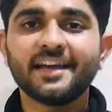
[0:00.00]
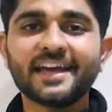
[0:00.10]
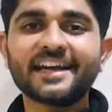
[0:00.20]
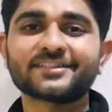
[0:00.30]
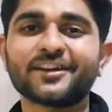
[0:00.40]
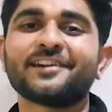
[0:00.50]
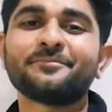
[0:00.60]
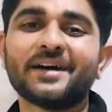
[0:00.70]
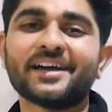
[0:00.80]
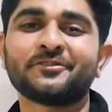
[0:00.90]
Hey guys,
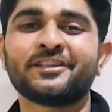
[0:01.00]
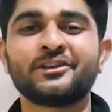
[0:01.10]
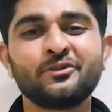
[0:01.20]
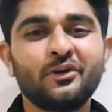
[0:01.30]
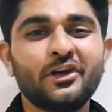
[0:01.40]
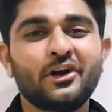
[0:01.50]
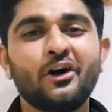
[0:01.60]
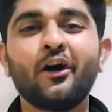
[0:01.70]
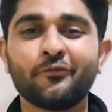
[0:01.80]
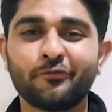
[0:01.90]
welcome back with a new video
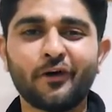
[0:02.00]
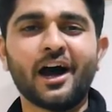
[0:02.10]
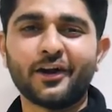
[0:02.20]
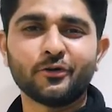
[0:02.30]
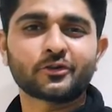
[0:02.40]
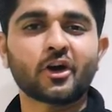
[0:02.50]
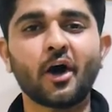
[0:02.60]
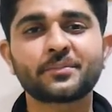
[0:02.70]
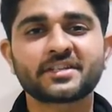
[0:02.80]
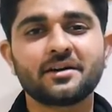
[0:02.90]
of FAADU
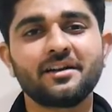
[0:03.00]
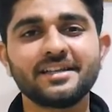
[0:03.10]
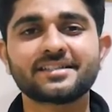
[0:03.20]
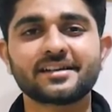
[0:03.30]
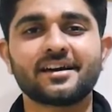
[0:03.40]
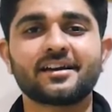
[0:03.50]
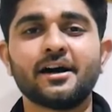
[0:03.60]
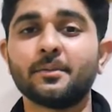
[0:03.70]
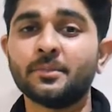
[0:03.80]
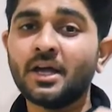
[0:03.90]
top 7
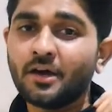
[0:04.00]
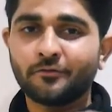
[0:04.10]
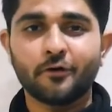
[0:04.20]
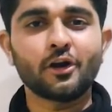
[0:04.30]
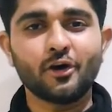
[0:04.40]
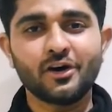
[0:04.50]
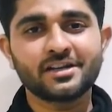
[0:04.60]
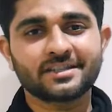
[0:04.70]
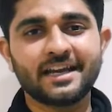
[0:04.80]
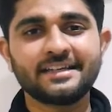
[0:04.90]
Instagram
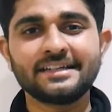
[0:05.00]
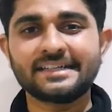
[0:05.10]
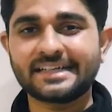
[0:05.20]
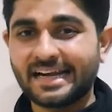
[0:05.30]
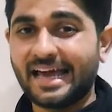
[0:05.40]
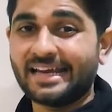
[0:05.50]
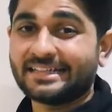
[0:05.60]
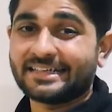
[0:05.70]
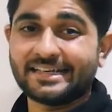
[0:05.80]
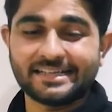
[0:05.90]
followers and
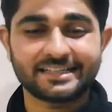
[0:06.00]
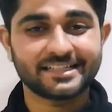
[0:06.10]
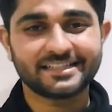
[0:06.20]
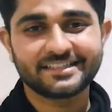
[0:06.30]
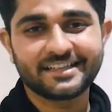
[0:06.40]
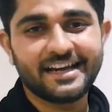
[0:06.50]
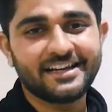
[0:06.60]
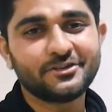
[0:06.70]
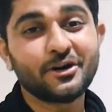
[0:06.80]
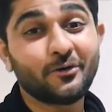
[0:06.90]
like tricks,
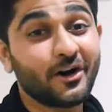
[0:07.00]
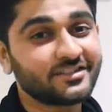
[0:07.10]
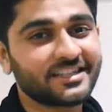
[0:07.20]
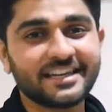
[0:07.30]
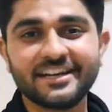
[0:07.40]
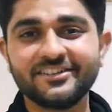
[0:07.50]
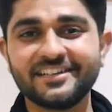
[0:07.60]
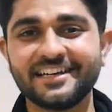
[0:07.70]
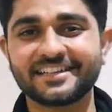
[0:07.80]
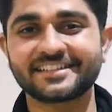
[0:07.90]
and you are watching Anon
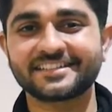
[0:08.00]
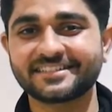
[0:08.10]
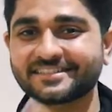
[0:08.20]
Tech.